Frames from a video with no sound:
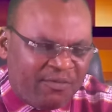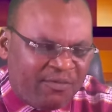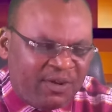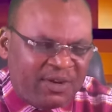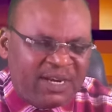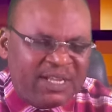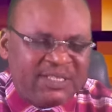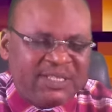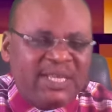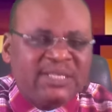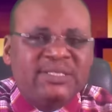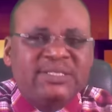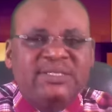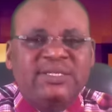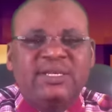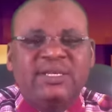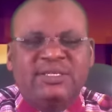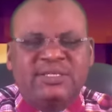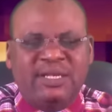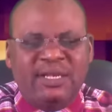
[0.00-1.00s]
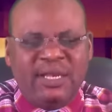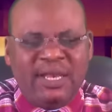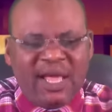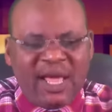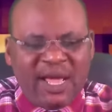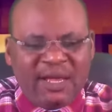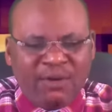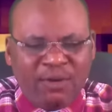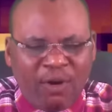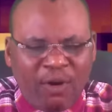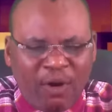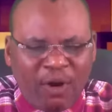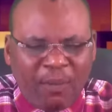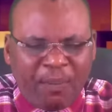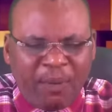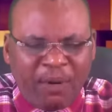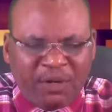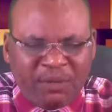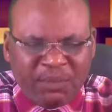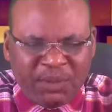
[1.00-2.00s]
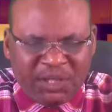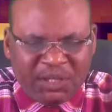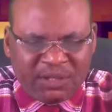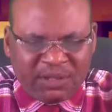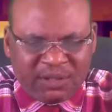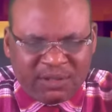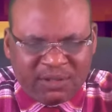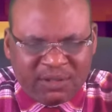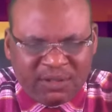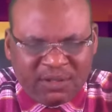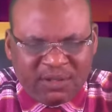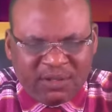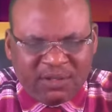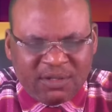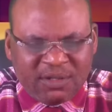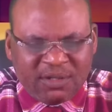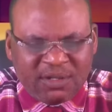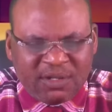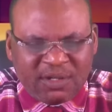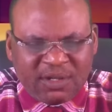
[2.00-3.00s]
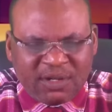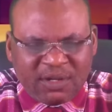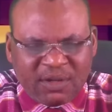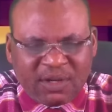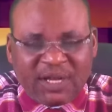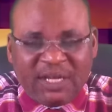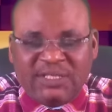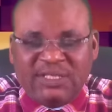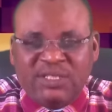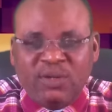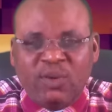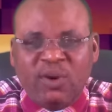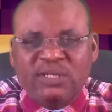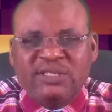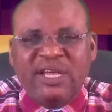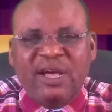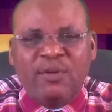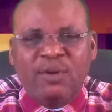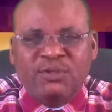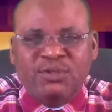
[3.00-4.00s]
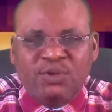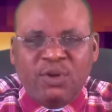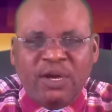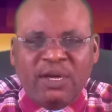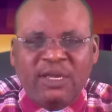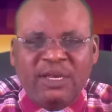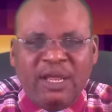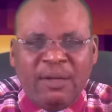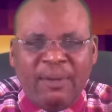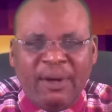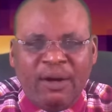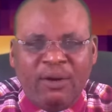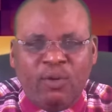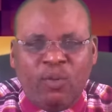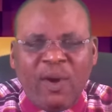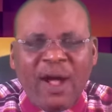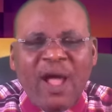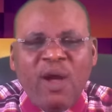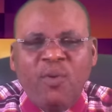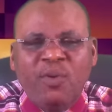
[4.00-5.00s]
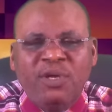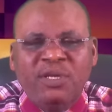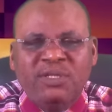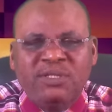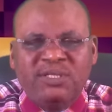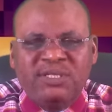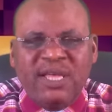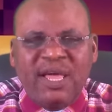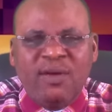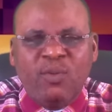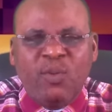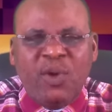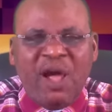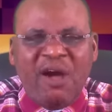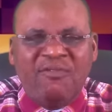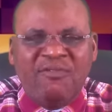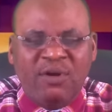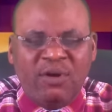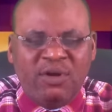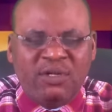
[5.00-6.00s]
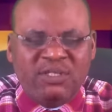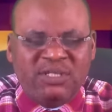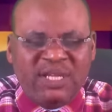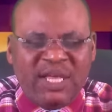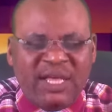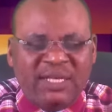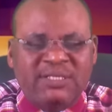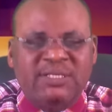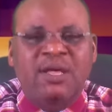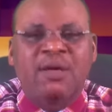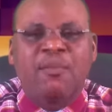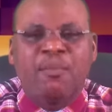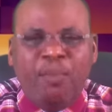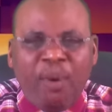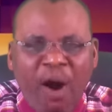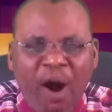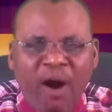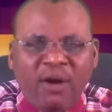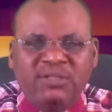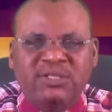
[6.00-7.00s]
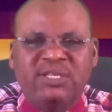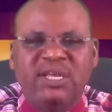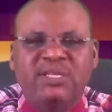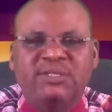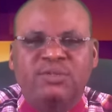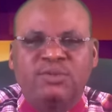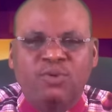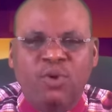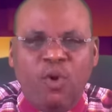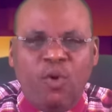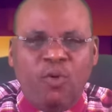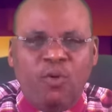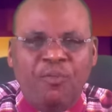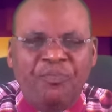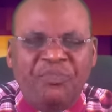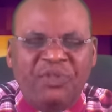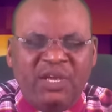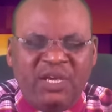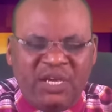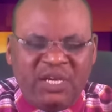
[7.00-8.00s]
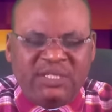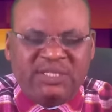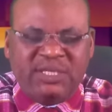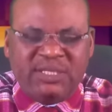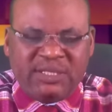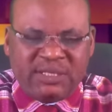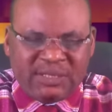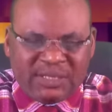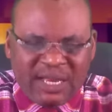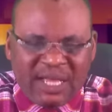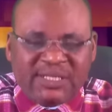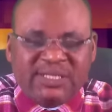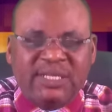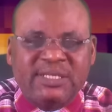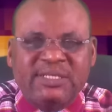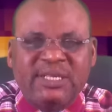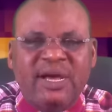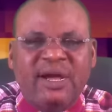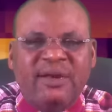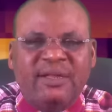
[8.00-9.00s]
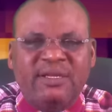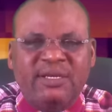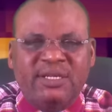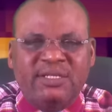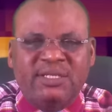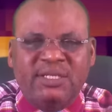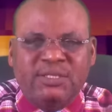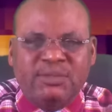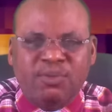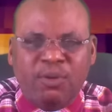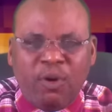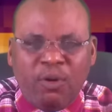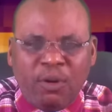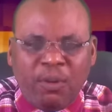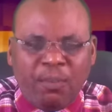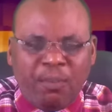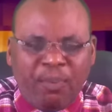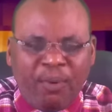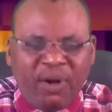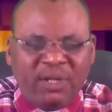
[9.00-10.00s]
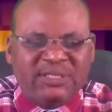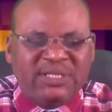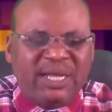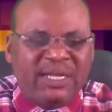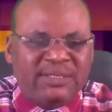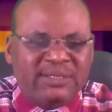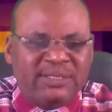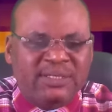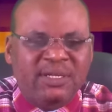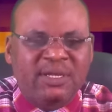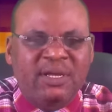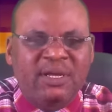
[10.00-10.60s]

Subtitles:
For necessity is laid upon me." You can see what I was talking about. Why we say we are volunteers. Paul says, no, it is necessary. It is important.